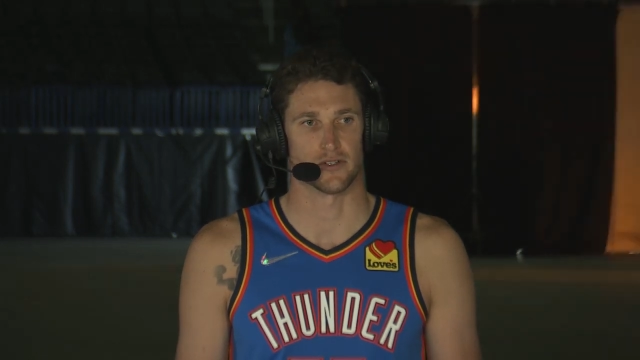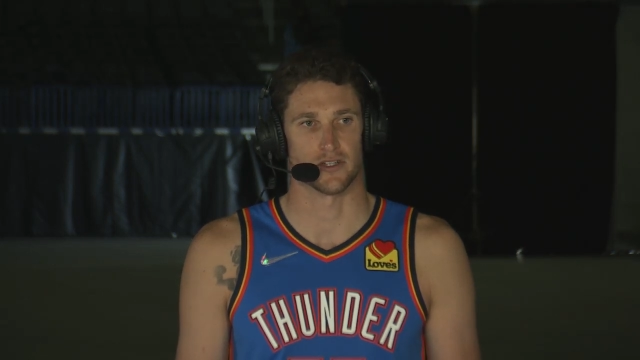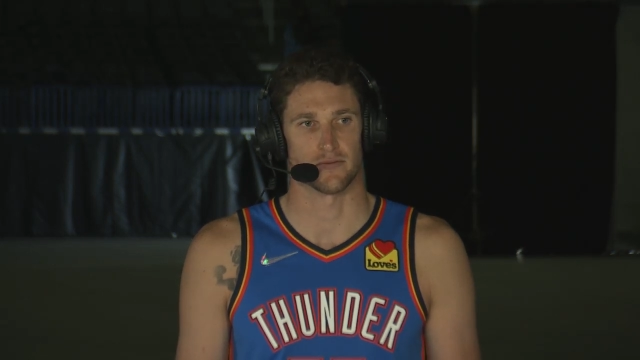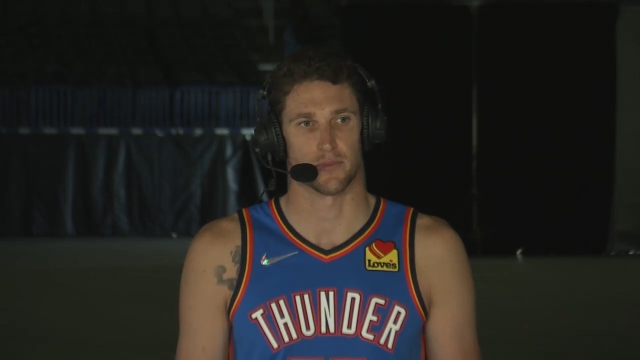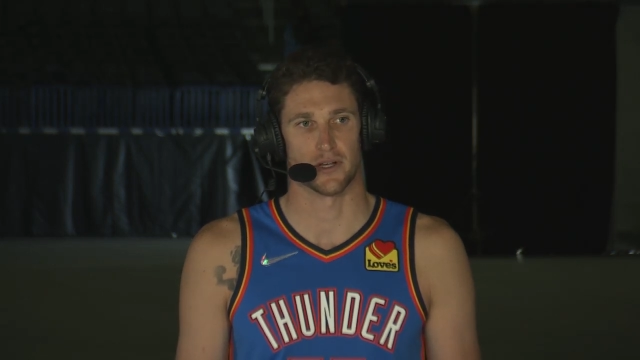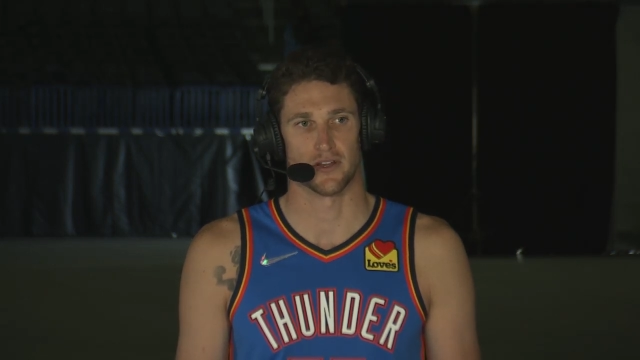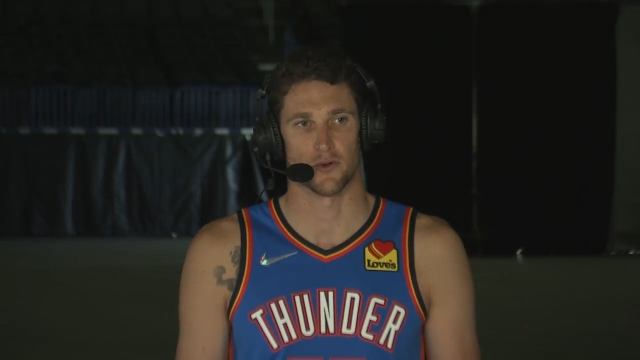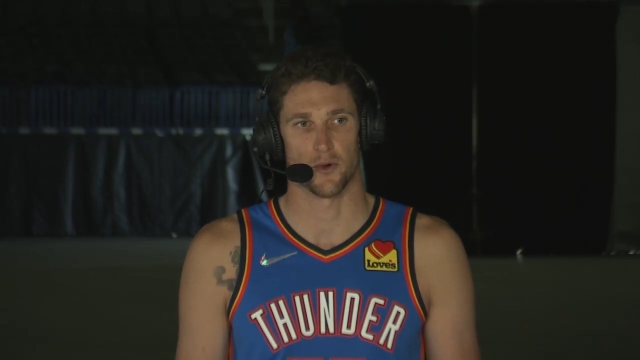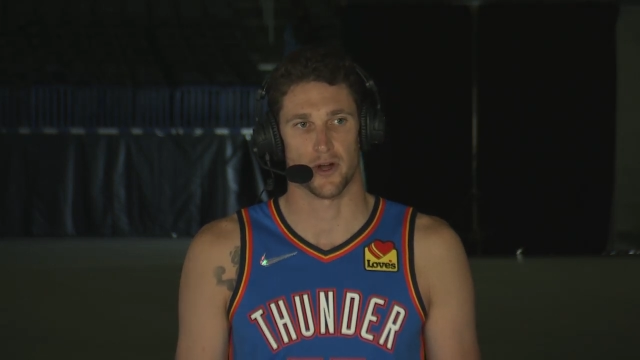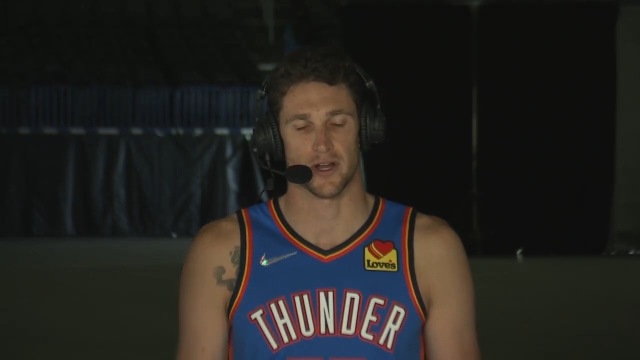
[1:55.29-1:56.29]
Just putting in
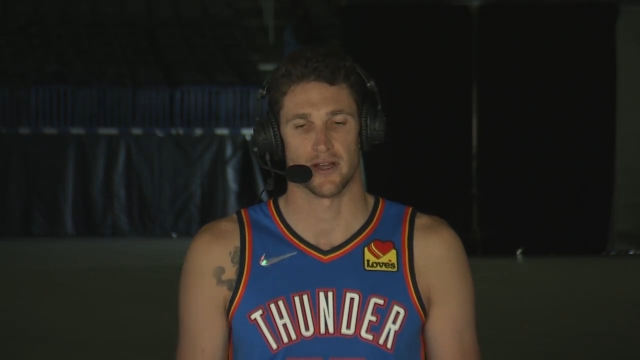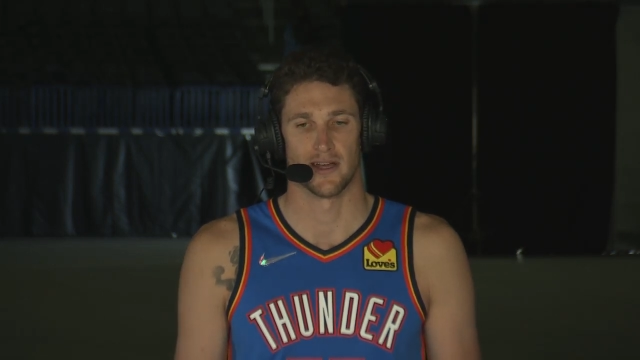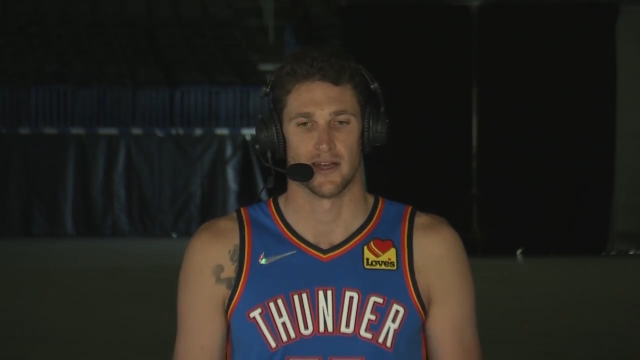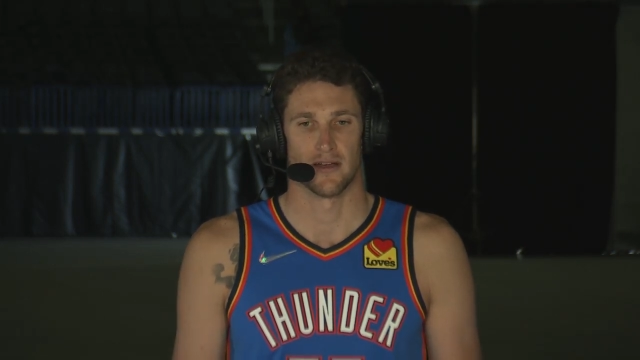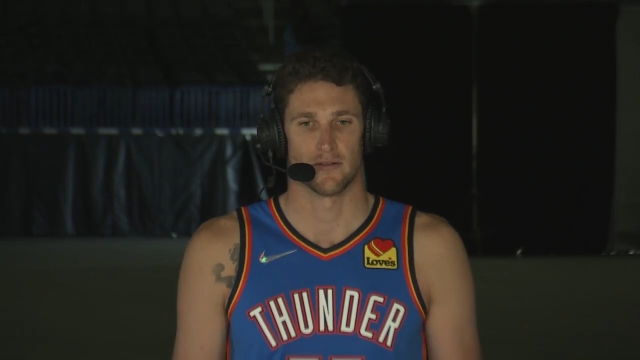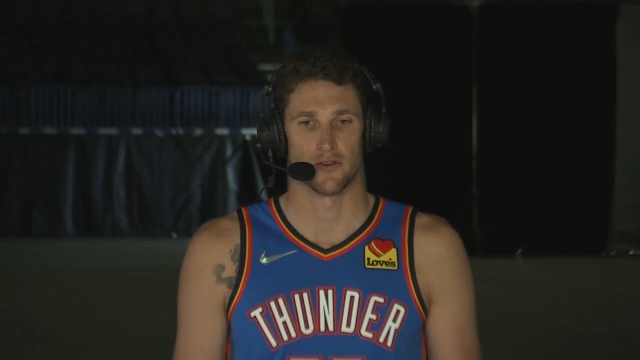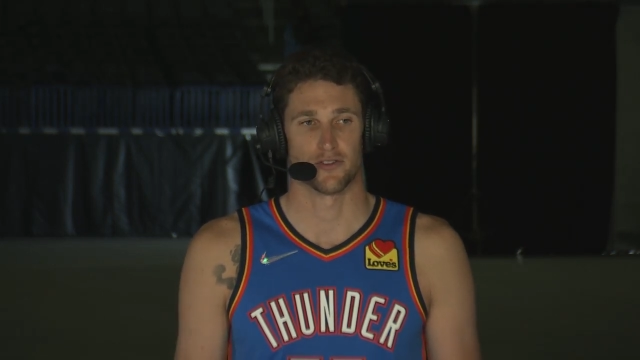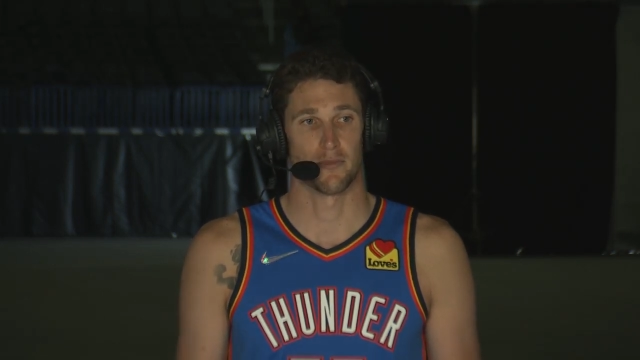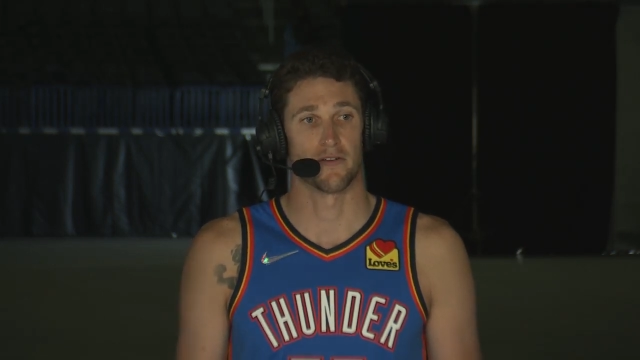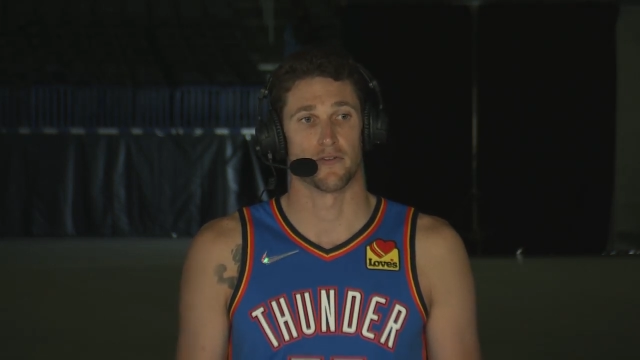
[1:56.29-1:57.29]
the work,
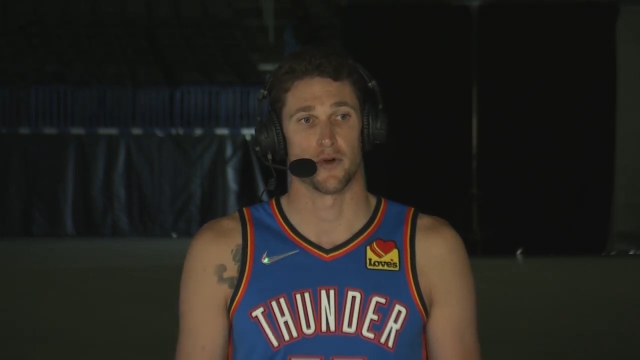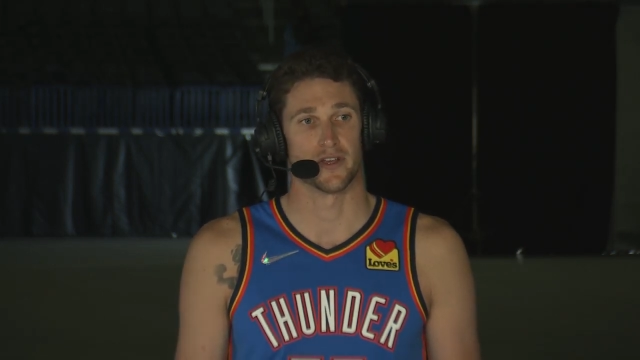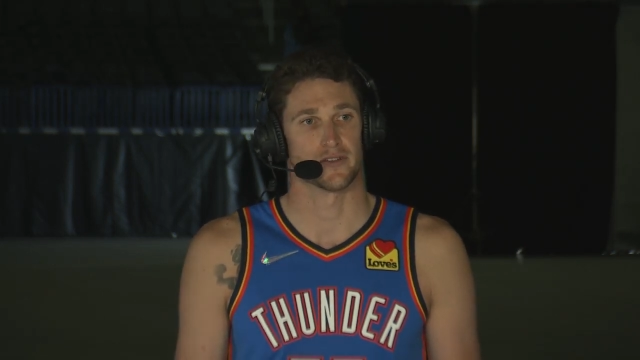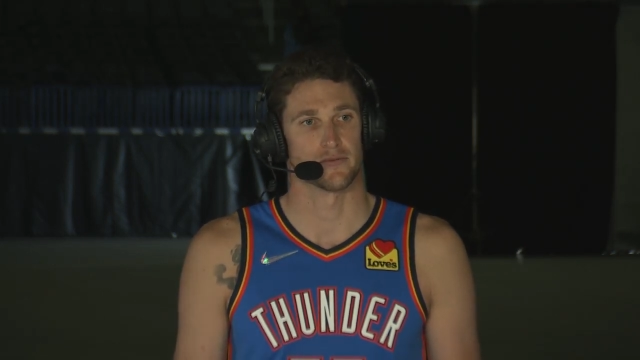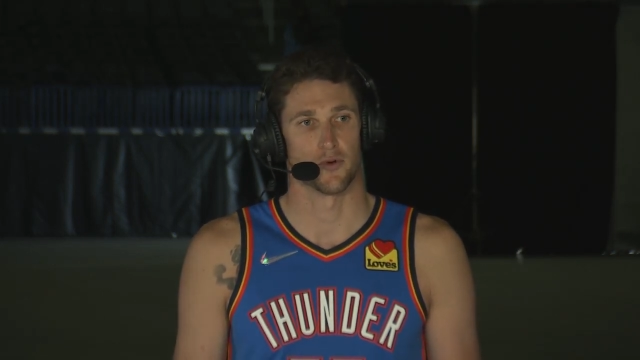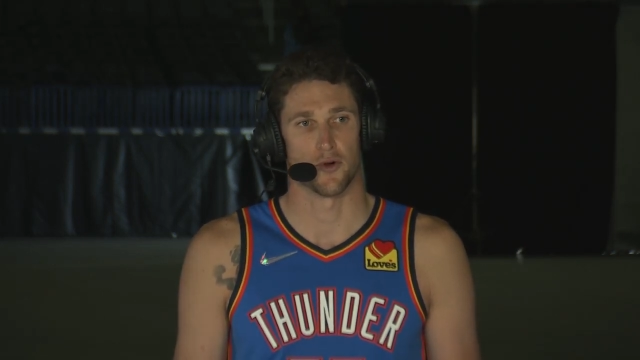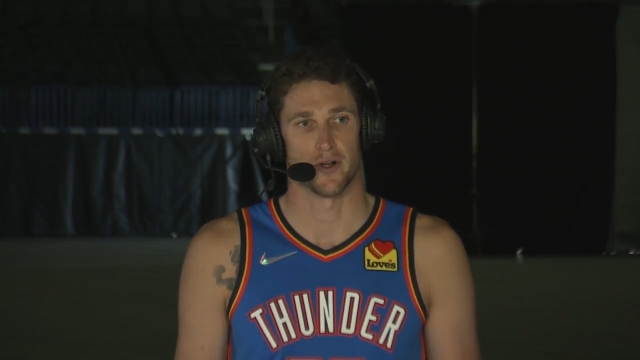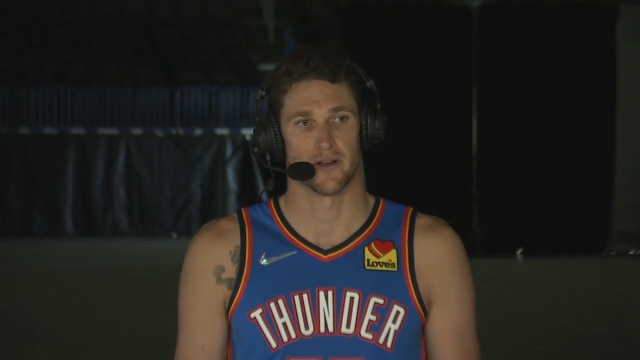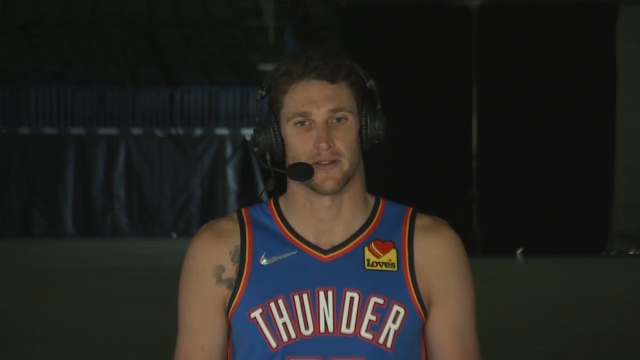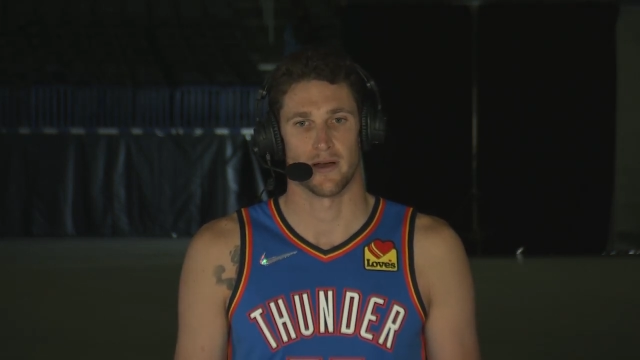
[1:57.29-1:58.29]
using my voice more.